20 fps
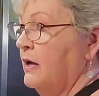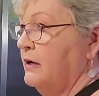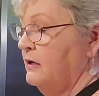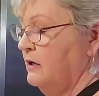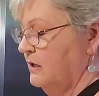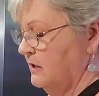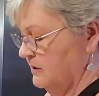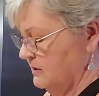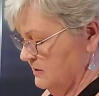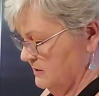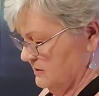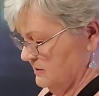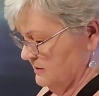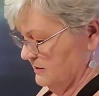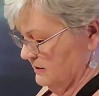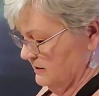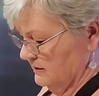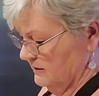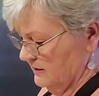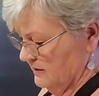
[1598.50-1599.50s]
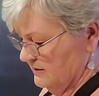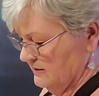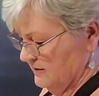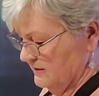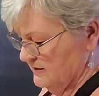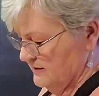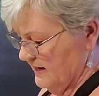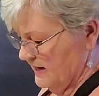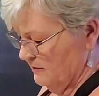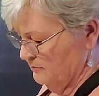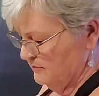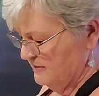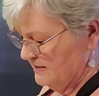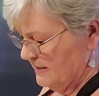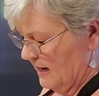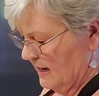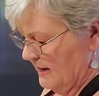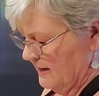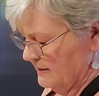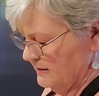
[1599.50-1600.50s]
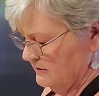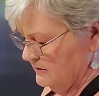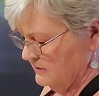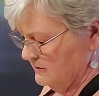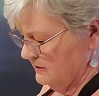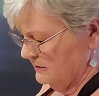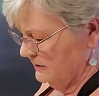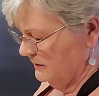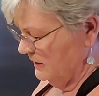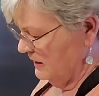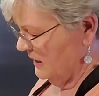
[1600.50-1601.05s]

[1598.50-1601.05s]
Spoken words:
onions is the same size.